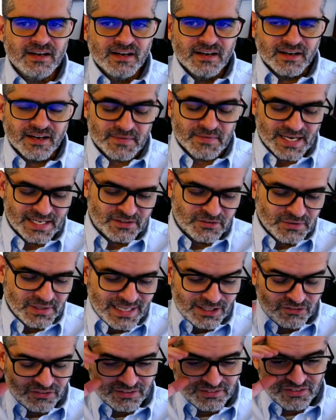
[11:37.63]
All right, so
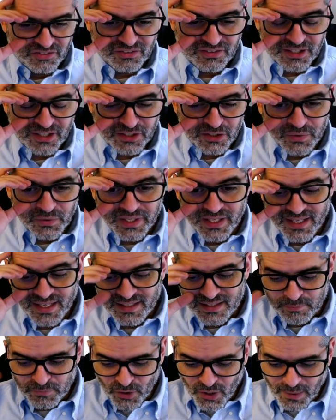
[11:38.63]
let's start looking
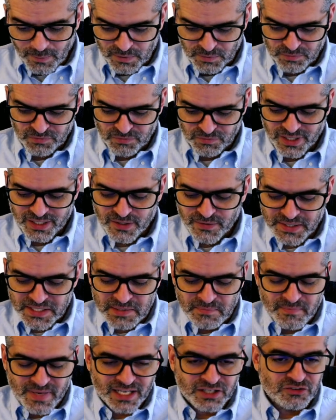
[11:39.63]
at the problems. I
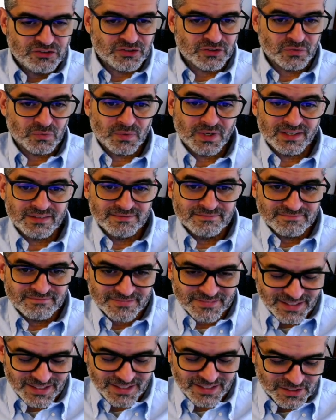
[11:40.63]
already mentioned one,
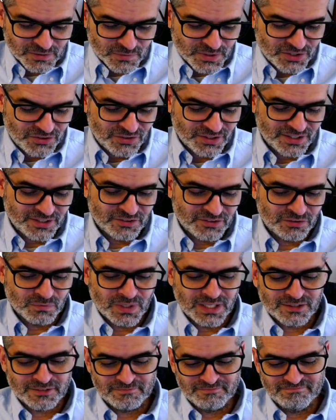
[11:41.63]
which is,
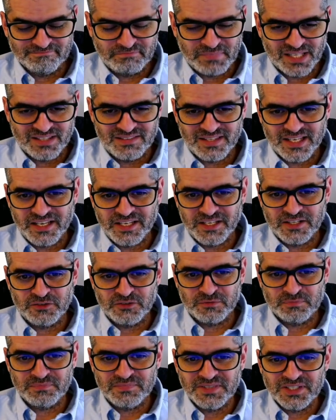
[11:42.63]
well,
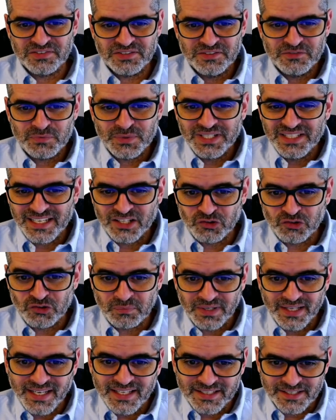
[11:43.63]
panpsychism doesn't really
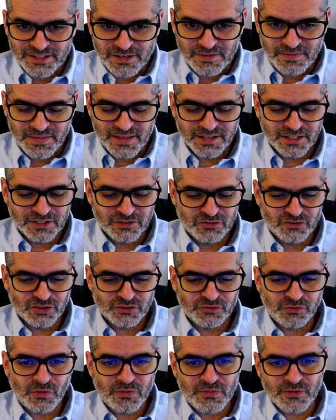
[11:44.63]
explain anything. It
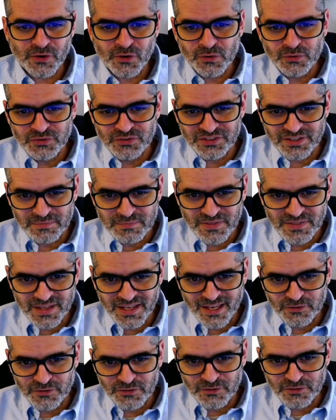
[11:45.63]
just throws
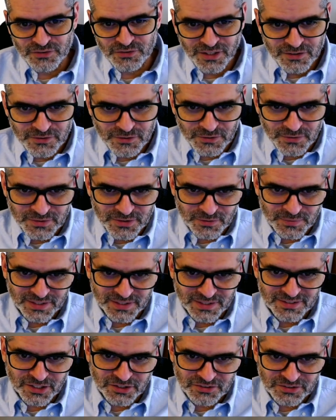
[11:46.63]
something else into the
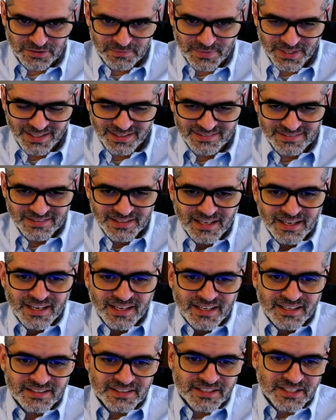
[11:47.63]
reduction base
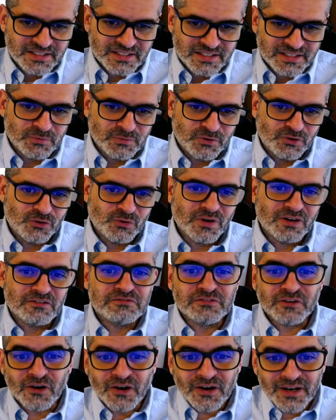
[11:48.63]
in an attempt to
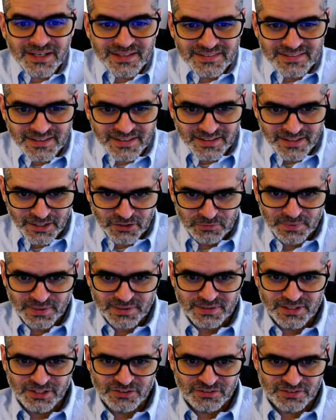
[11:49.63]
avoid an
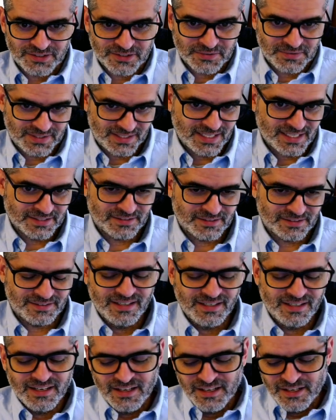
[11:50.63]
explanation altogether.
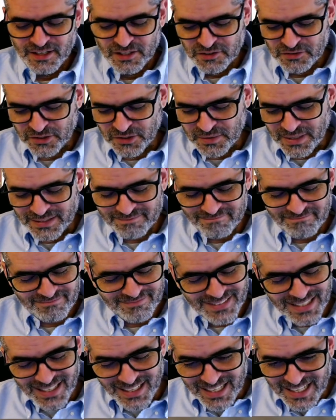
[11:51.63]
So
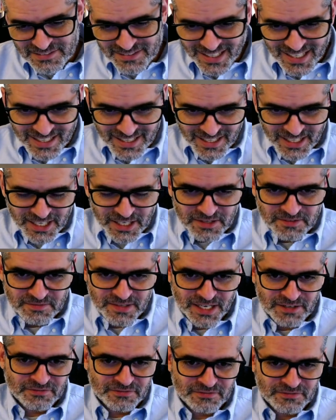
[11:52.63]

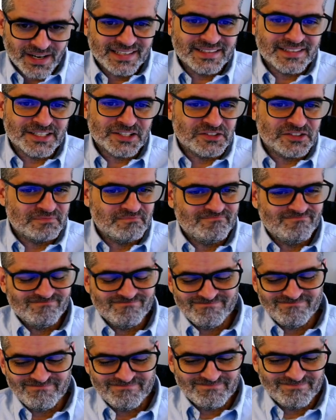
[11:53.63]
I find this
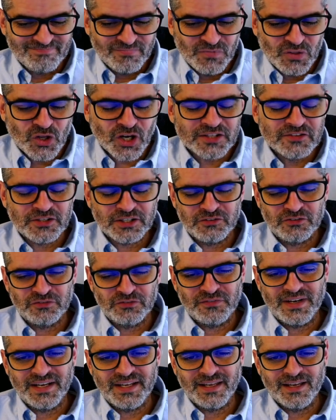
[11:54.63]
not
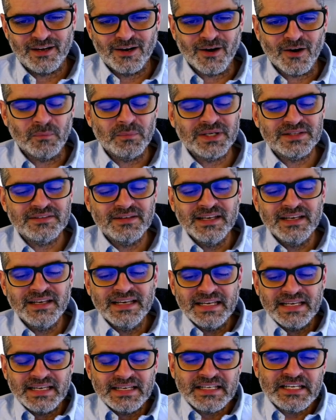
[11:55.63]
satisfying at all. But
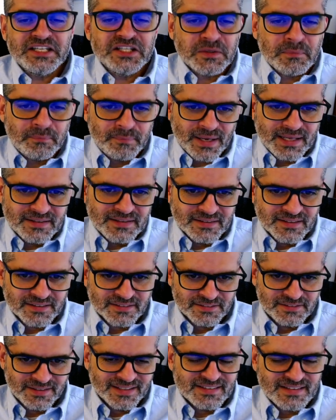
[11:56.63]

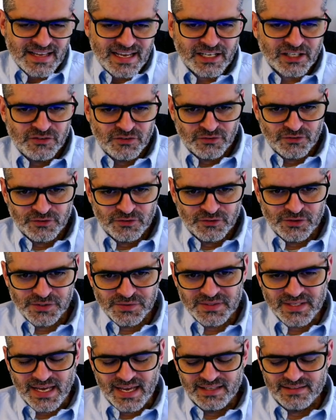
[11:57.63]
independent and next
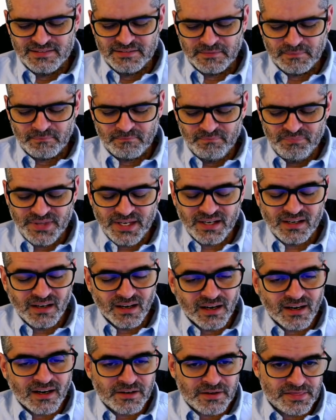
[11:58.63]
to that, there
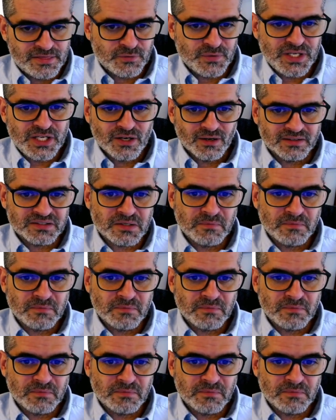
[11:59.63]
are three other